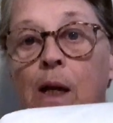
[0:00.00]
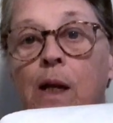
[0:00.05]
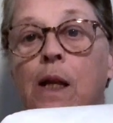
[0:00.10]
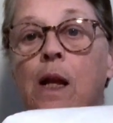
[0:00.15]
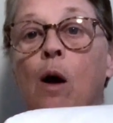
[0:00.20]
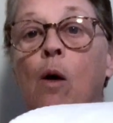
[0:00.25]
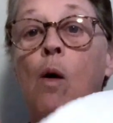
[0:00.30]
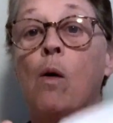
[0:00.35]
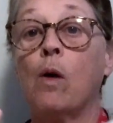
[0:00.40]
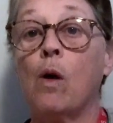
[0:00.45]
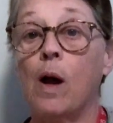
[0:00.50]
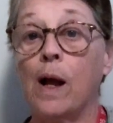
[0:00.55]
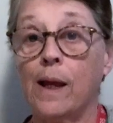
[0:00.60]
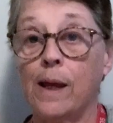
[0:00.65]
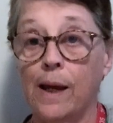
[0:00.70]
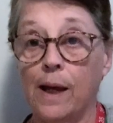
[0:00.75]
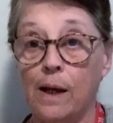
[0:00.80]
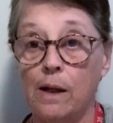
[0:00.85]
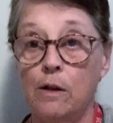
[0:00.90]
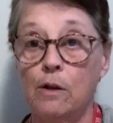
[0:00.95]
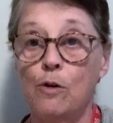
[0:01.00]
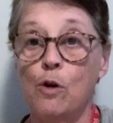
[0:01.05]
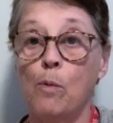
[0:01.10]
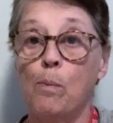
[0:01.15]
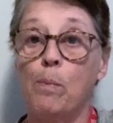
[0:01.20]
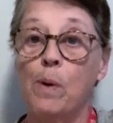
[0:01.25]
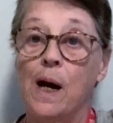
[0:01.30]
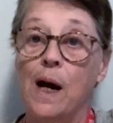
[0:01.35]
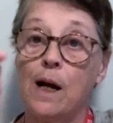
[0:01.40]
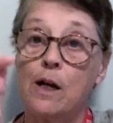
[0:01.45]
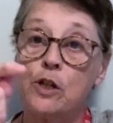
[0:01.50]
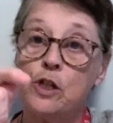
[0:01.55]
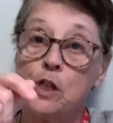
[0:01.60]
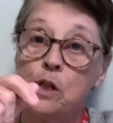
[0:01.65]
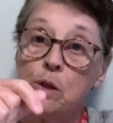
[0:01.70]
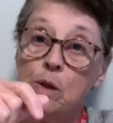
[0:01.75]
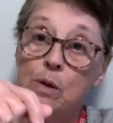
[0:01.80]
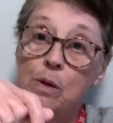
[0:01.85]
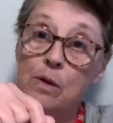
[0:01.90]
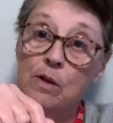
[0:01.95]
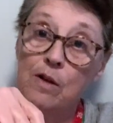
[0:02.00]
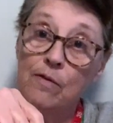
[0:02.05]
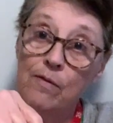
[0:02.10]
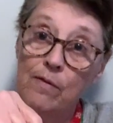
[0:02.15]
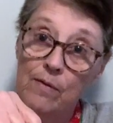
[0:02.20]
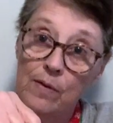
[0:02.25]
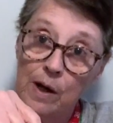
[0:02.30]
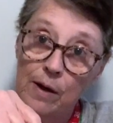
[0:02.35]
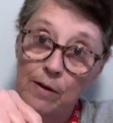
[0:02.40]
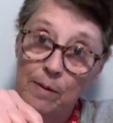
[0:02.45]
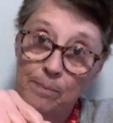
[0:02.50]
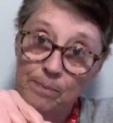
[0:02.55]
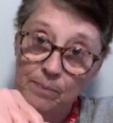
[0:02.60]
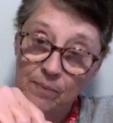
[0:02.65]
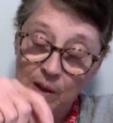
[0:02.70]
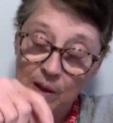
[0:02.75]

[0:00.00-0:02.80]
Now, again, go back to the